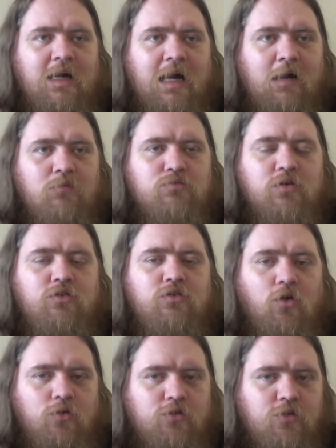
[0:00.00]

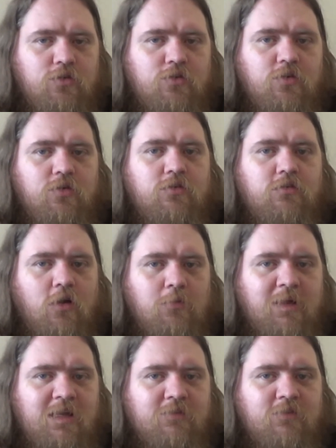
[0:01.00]
redundant so
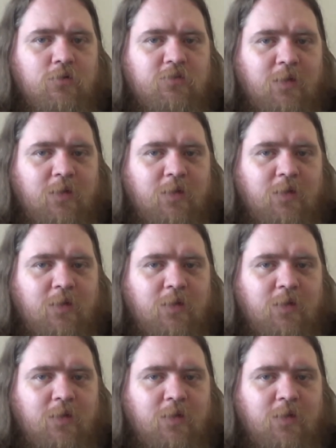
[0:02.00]
many of those